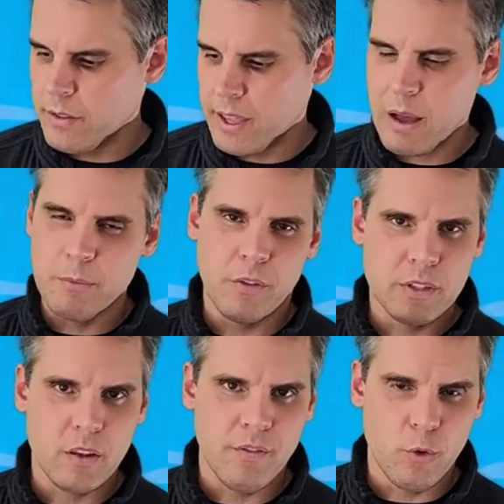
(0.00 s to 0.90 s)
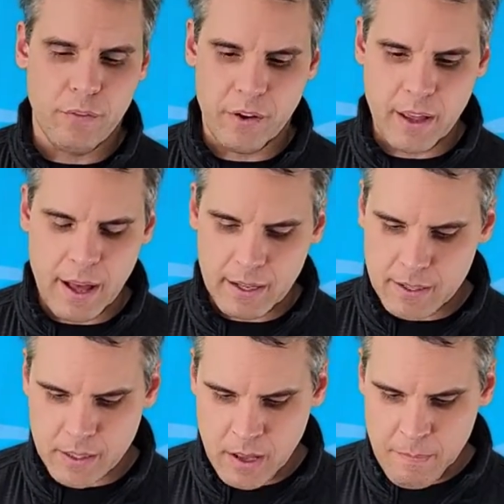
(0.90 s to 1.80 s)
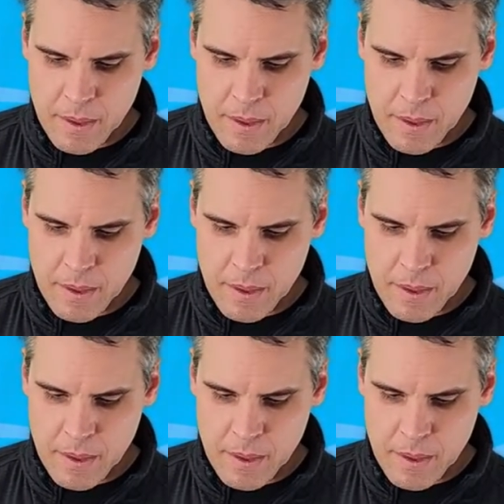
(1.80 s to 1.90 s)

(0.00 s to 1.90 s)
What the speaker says: And they come in obviously the 4 different colors.